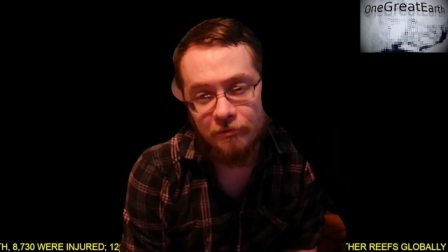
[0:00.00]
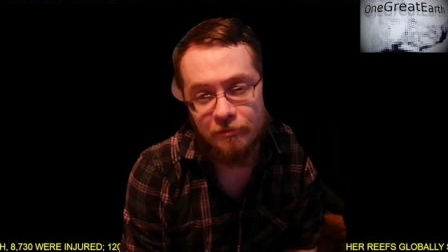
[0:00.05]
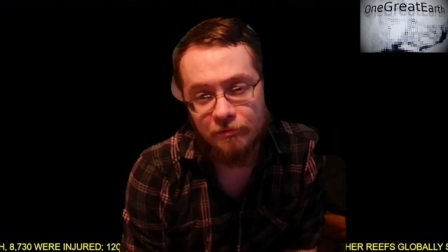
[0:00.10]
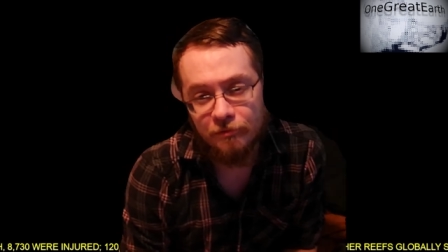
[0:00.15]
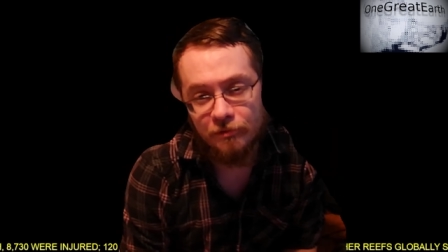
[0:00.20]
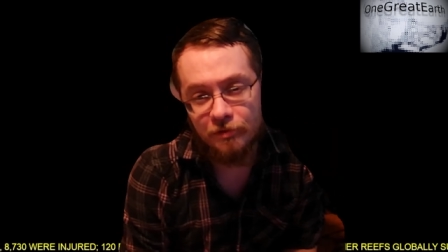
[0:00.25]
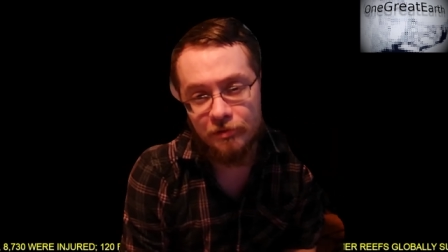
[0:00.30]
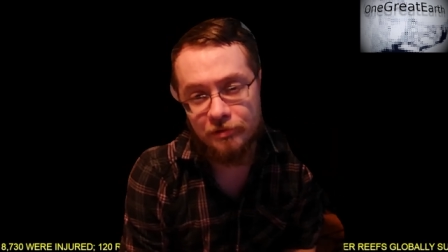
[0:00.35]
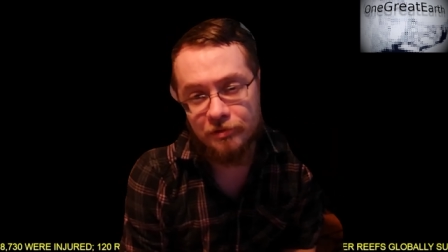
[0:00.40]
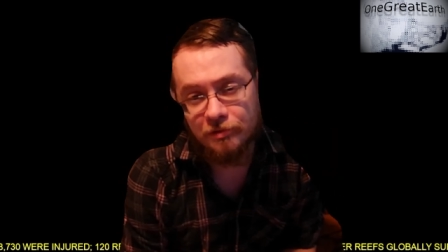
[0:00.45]

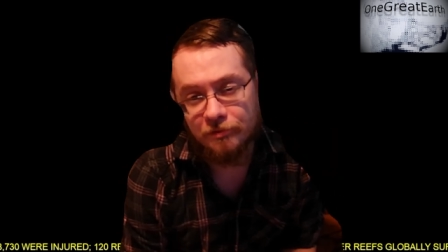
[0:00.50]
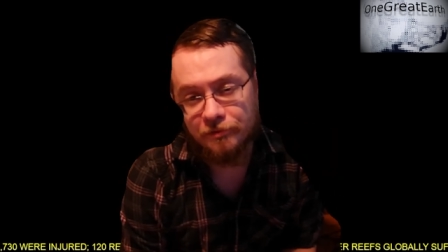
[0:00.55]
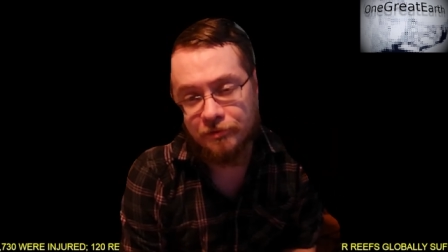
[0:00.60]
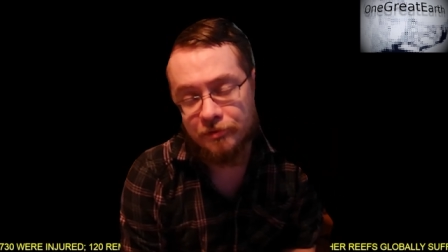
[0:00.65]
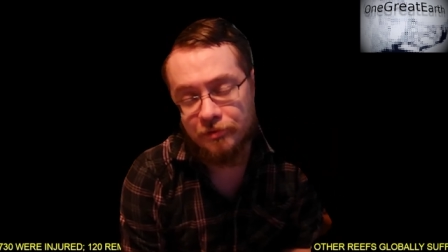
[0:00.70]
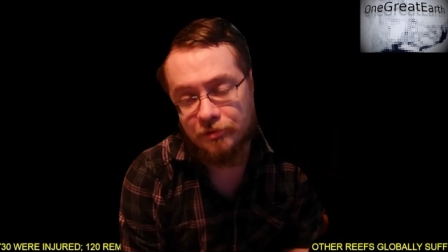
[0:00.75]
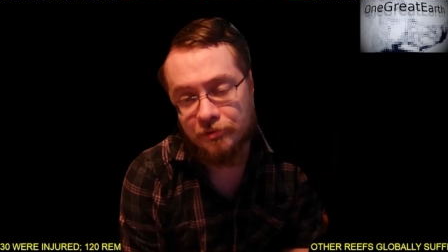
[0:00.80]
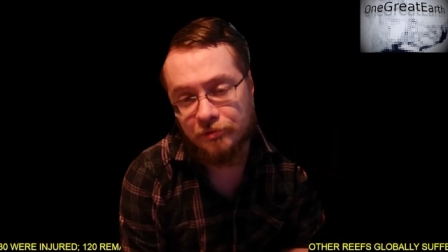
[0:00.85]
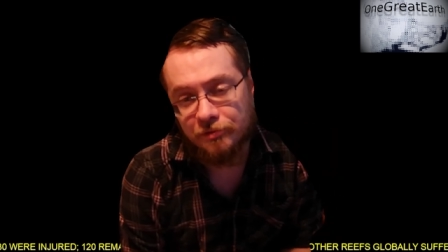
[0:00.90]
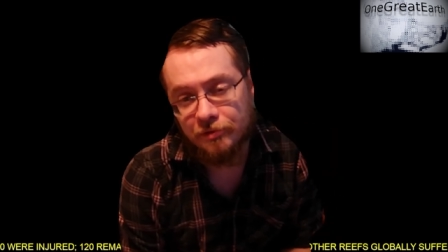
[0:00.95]
very
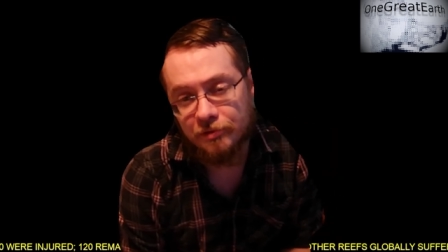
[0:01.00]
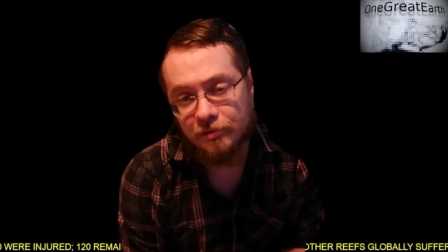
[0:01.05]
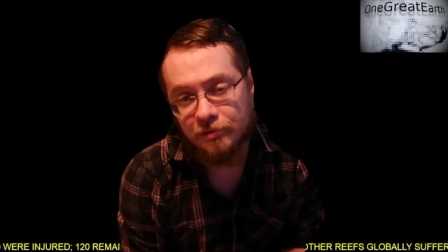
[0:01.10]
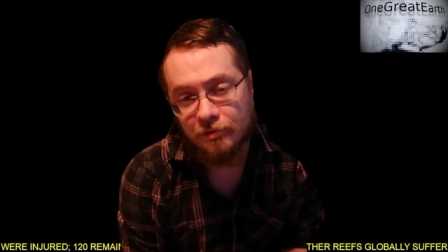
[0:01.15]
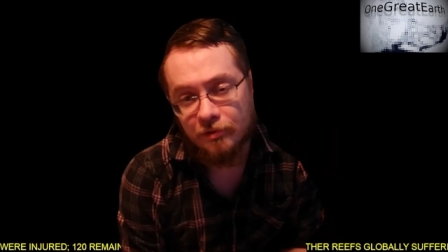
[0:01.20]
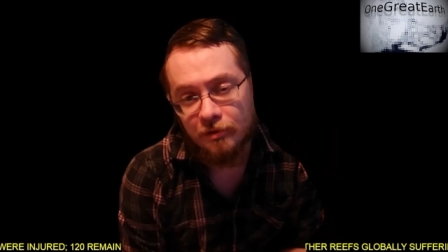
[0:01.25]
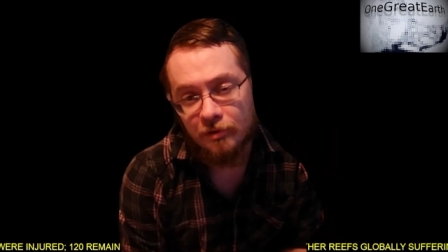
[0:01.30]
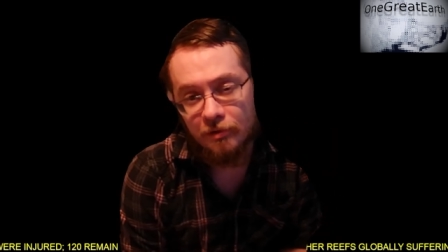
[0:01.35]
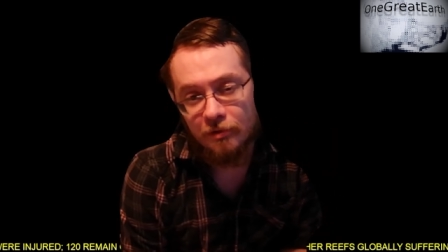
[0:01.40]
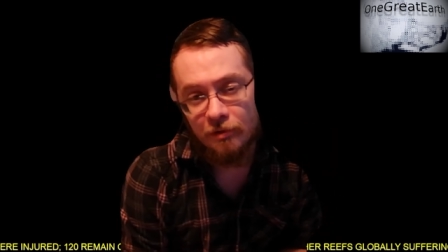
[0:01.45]
difficult,
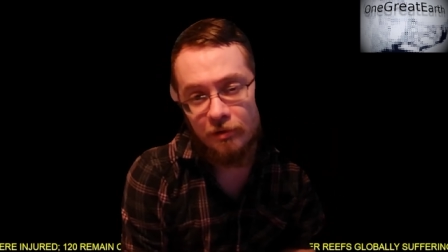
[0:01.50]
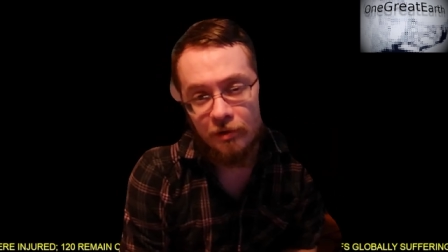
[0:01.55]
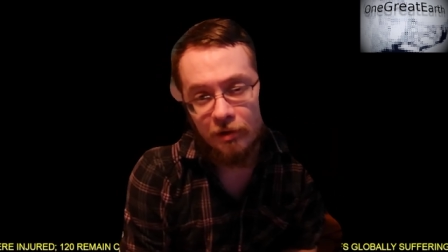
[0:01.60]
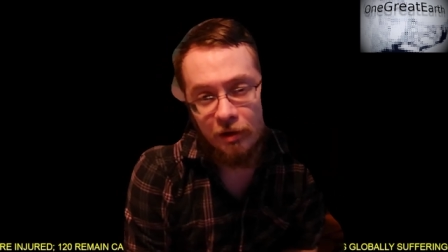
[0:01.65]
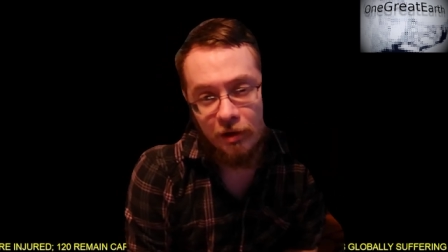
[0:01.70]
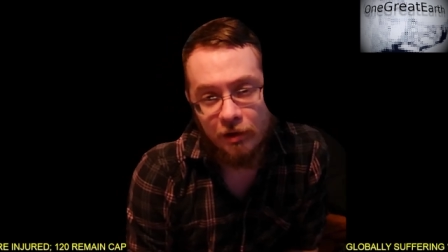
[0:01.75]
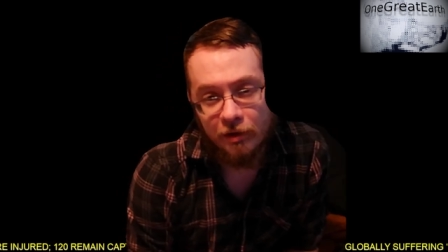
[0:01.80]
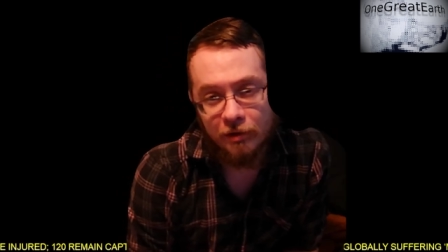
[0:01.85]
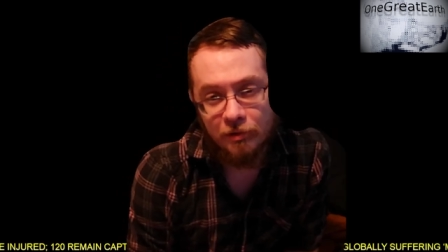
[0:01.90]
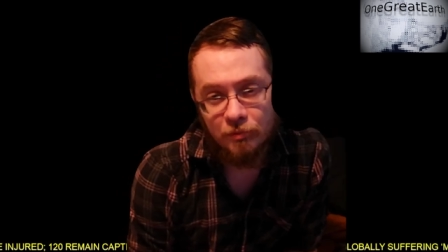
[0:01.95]

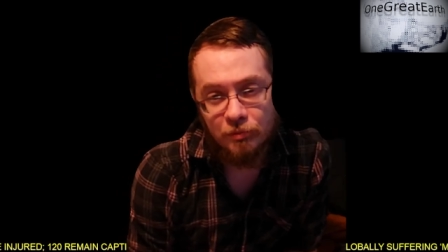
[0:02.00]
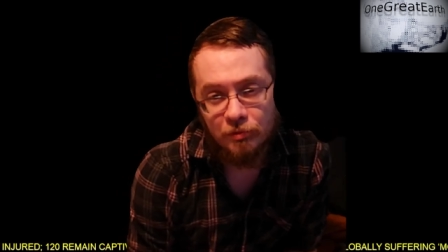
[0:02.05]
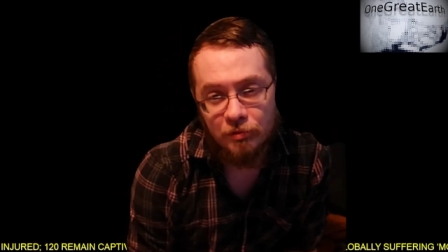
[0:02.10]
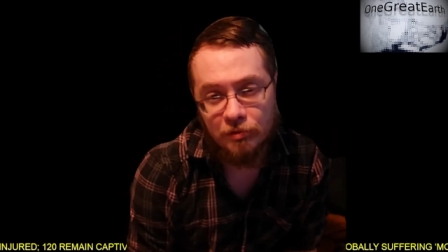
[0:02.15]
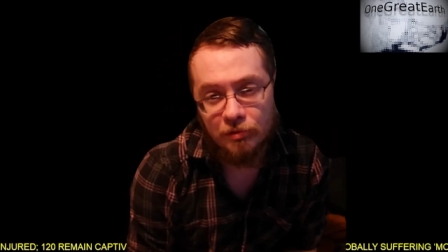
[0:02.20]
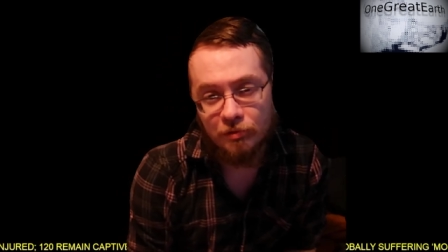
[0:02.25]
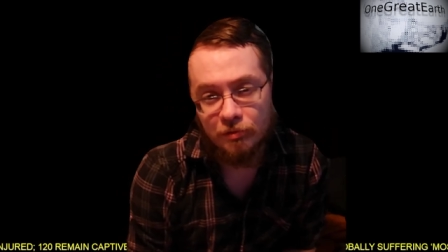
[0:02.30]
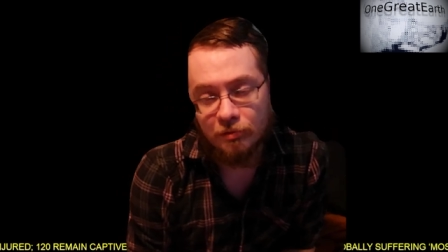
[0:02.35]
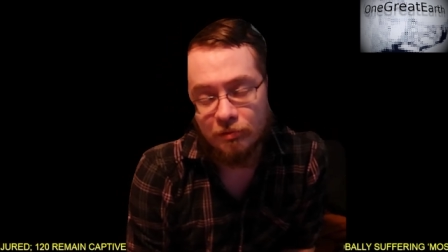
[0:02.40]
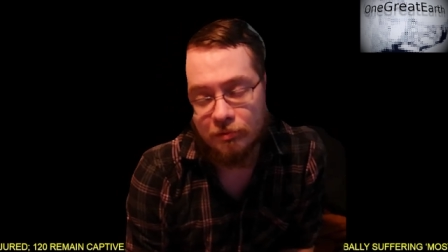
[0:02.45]
I
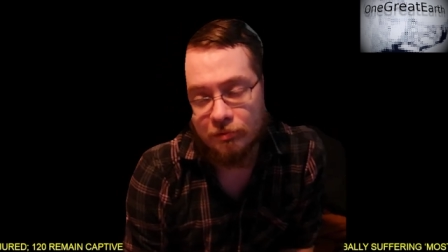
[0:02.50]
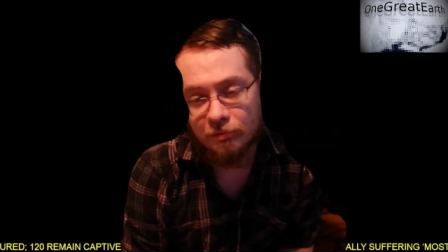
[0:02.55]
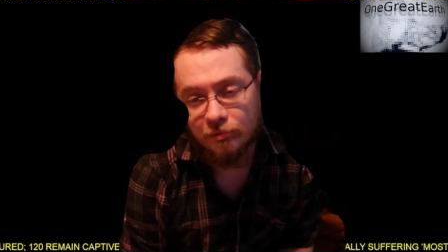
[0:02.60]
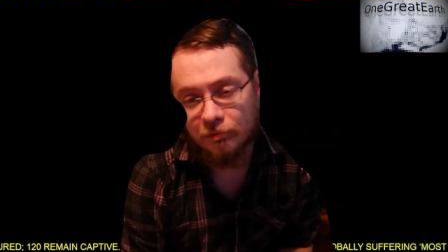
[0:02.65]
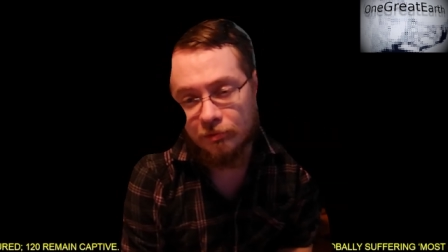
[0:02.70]
will,